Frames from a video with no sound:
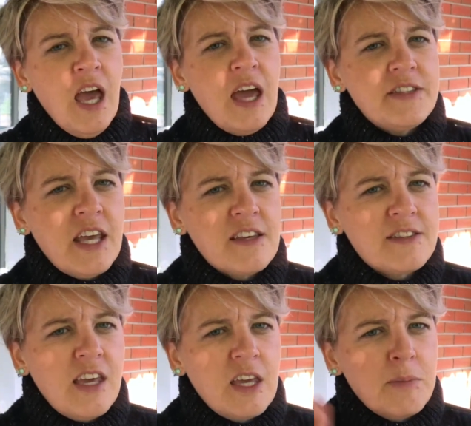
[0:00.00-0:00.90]
and takes
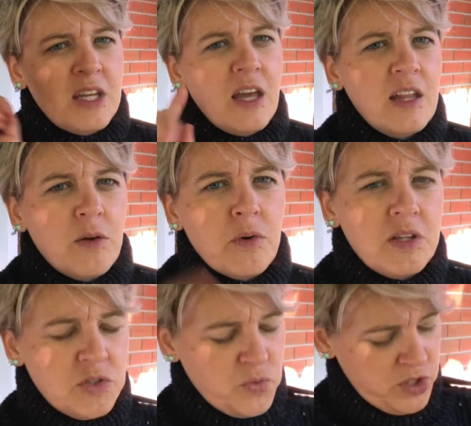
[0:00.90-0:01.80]
aim, and Ellie
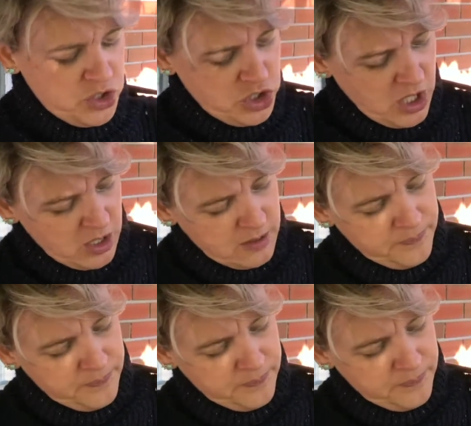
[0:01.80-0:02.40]
runs for the shed.